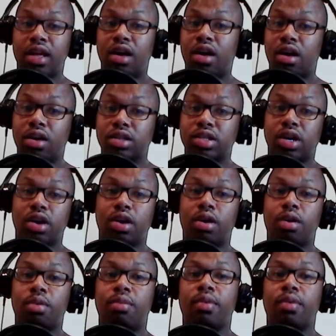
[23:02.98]

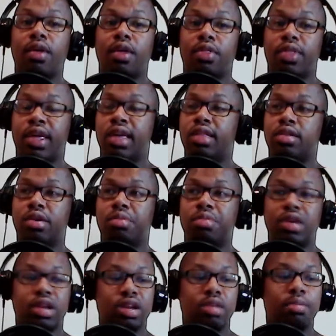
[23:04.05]
long-term that he's going to
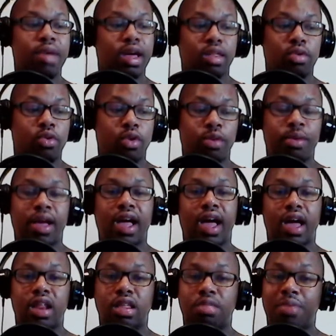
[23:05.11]
be the best quarterback out
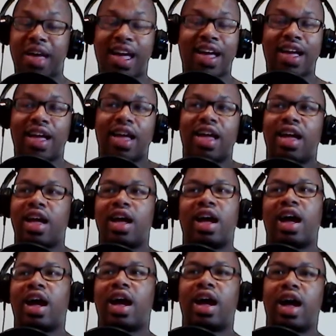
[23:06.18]
of this pack?
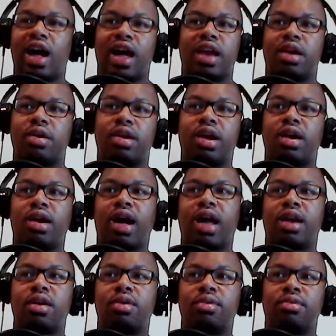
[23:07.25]
I don't know. I
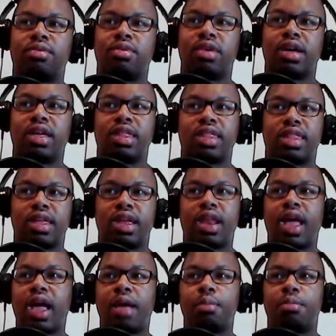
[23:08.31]
don't really see
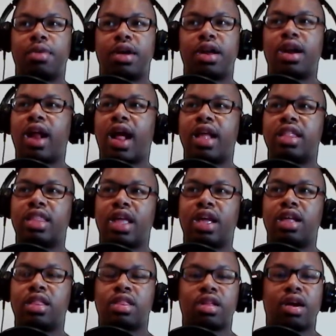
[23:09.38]
that, but I
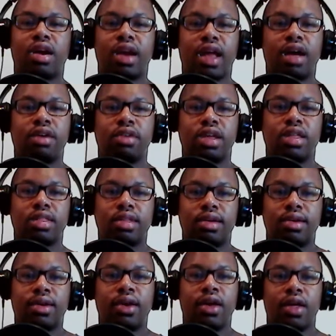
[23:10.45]
think starting out this
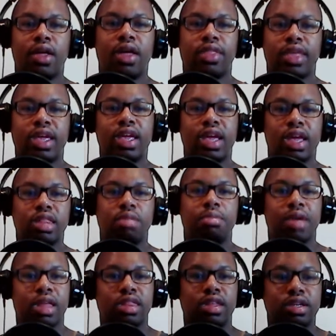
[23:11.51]
year, I think he has the
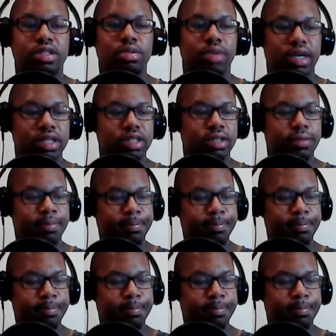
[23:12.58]
best situation.